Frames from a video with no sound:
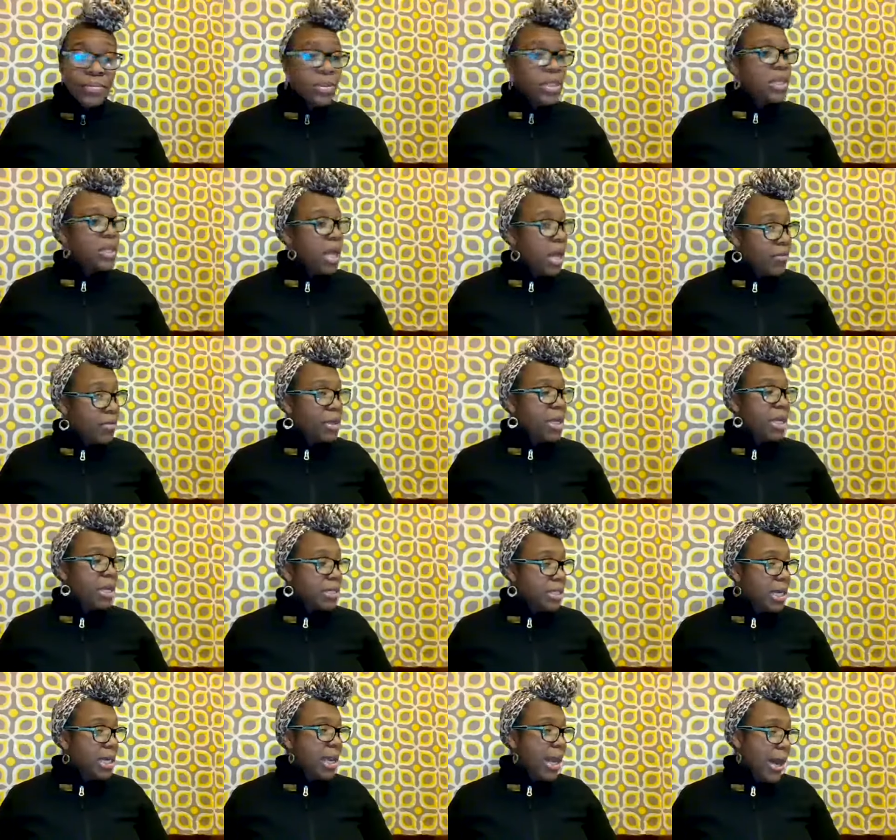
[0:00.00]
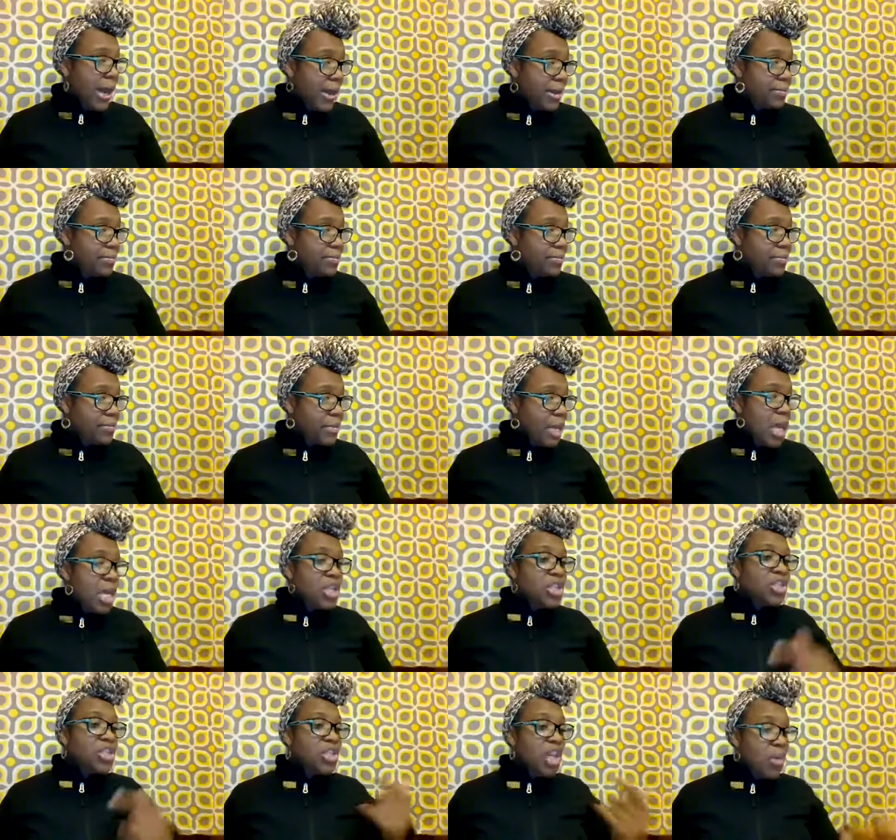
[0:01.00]
The devil is a lie.
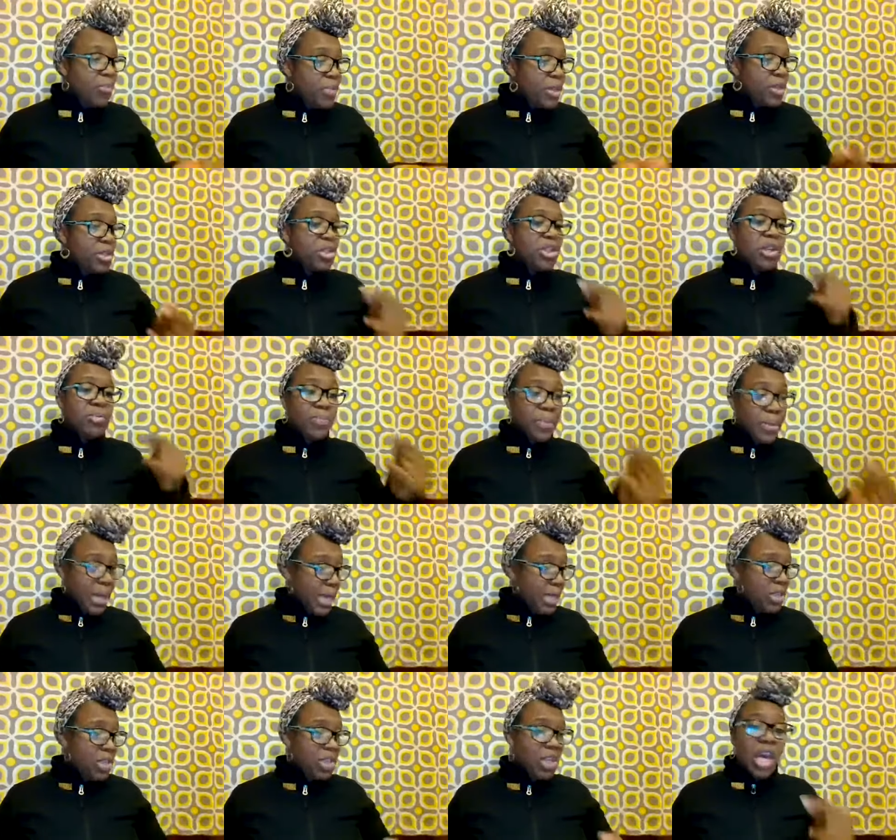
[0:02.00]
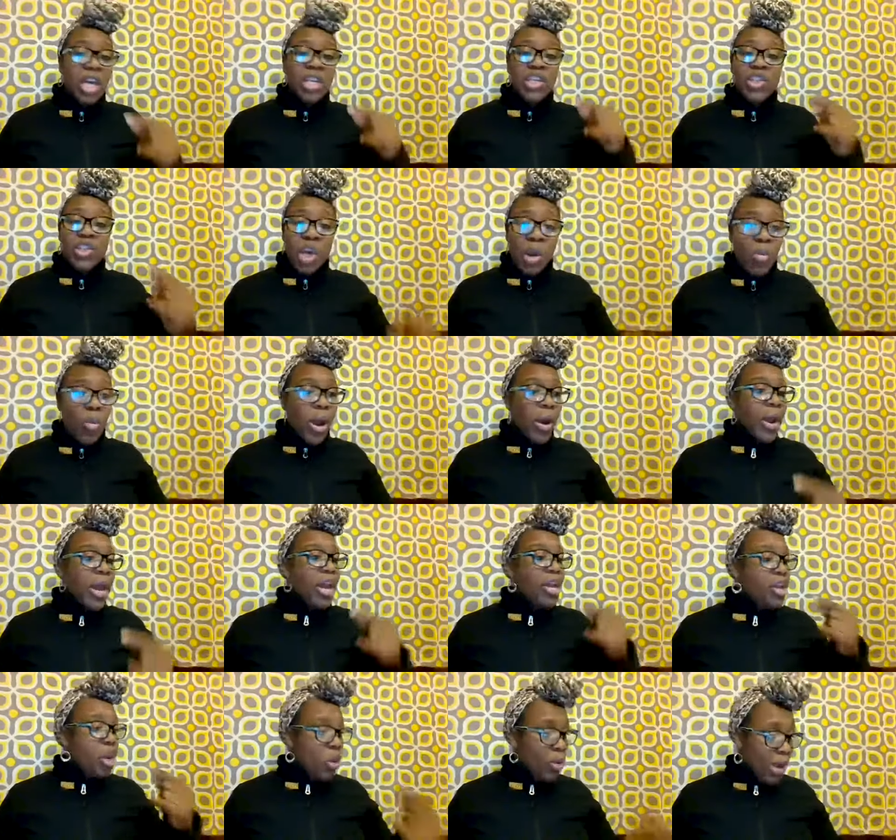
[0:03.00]
Something took place somewhere
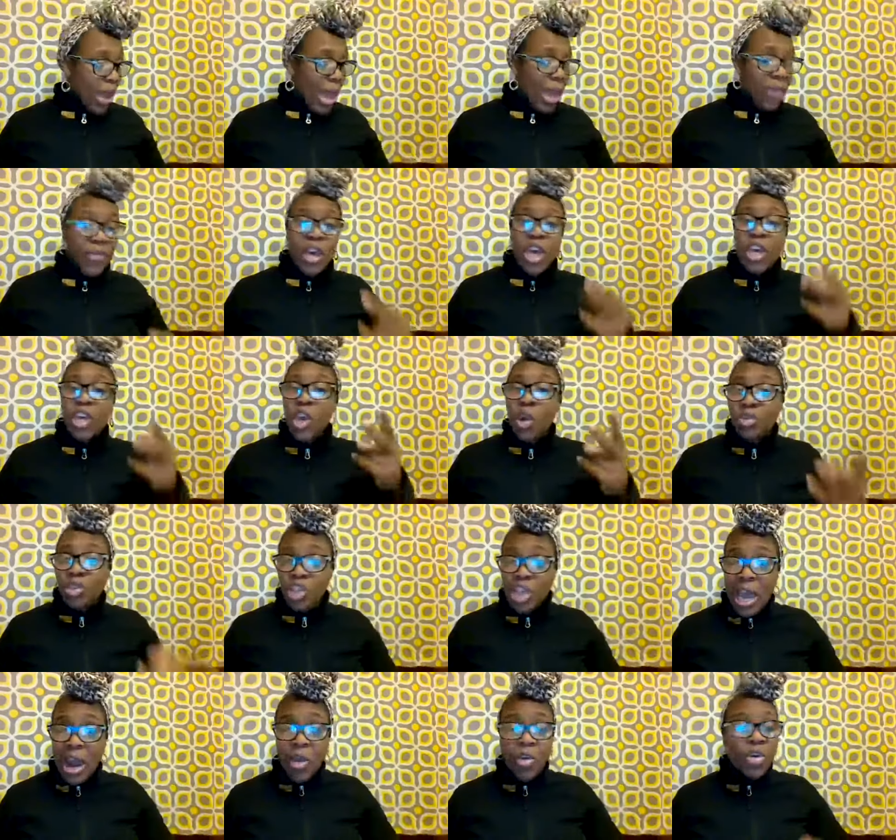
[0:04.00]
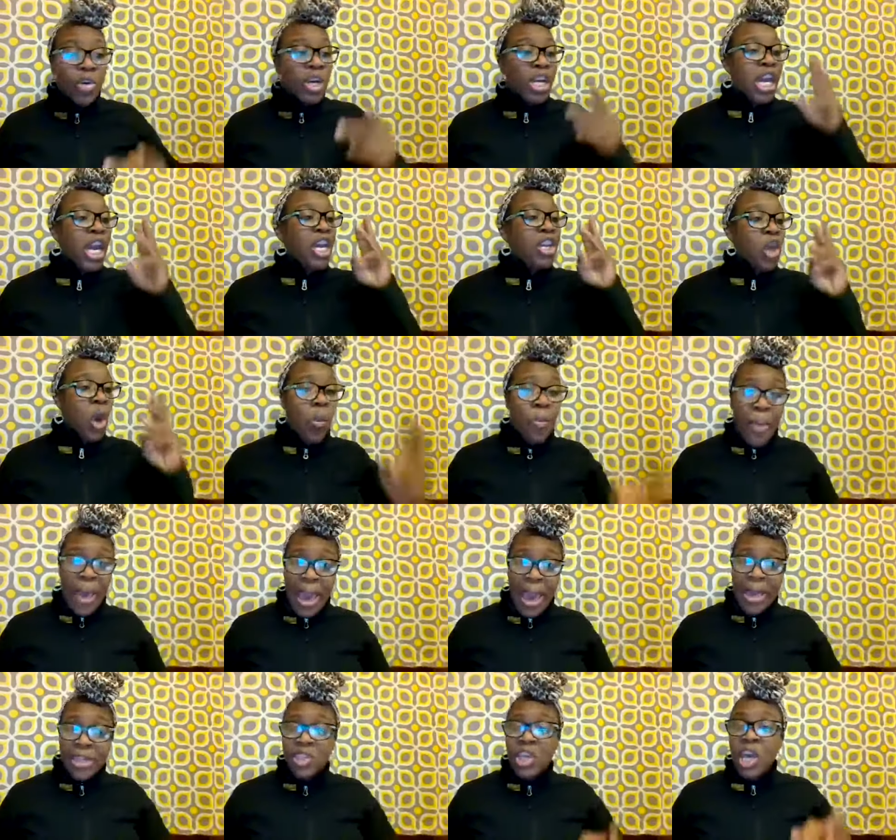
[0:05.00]
in your life, in your childhood, in your
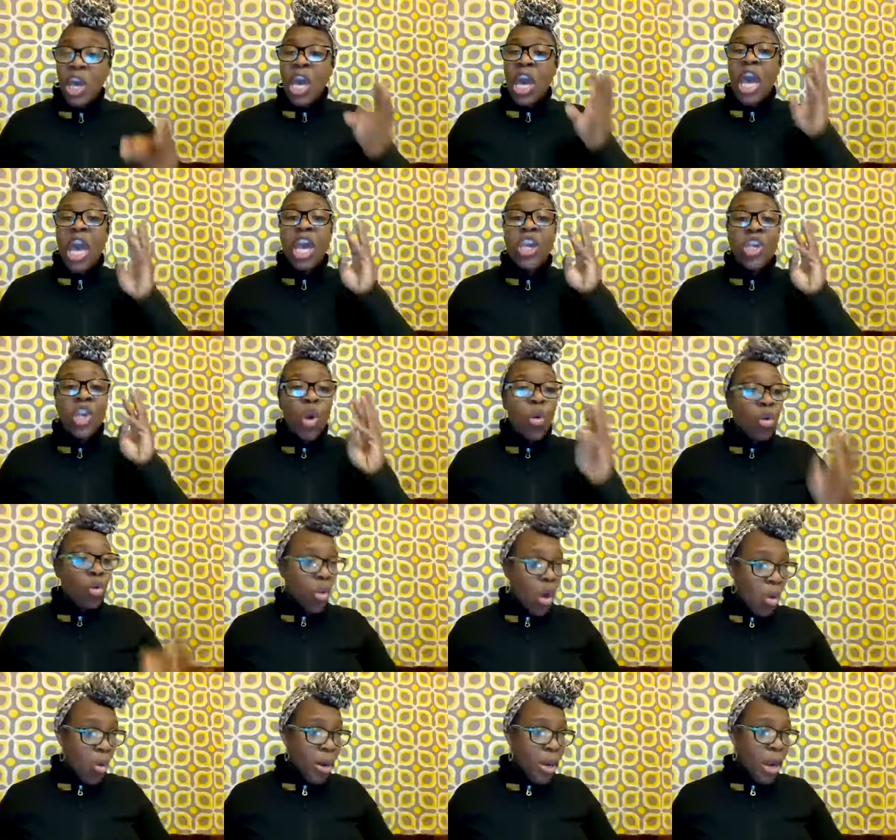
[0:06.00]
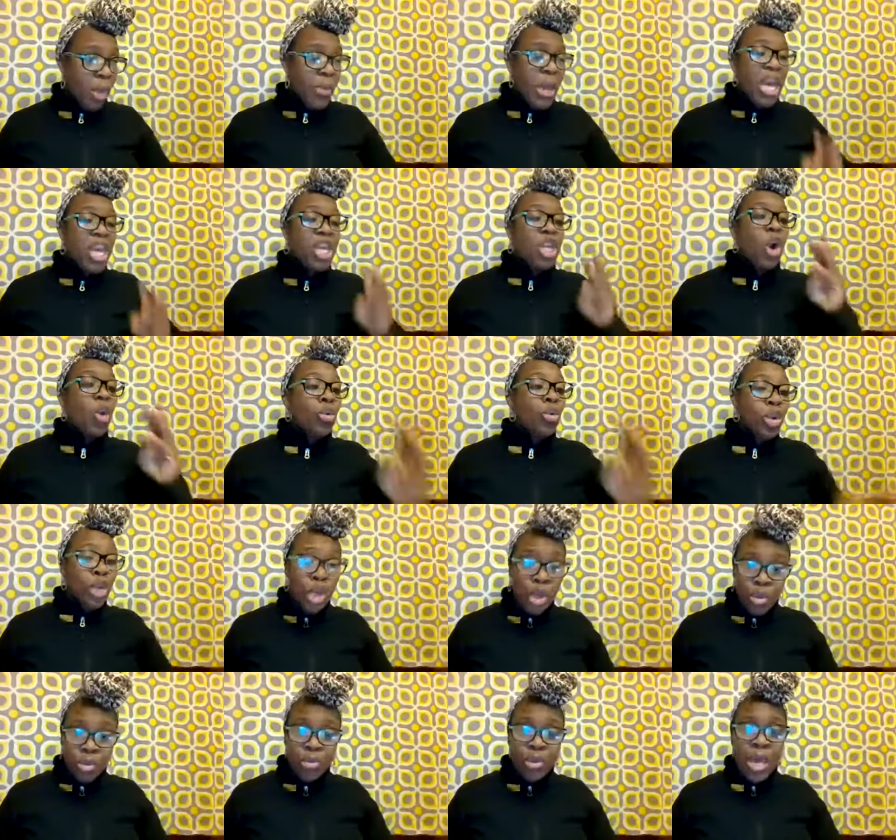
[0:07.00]
past, in your growing up, in your
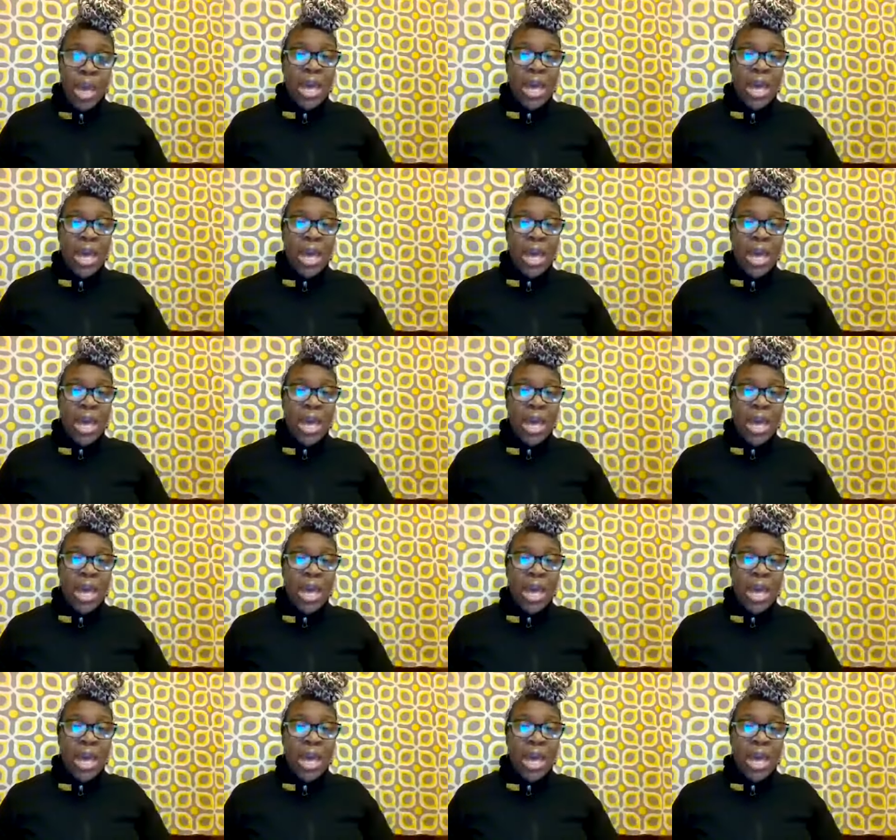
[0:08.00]
youth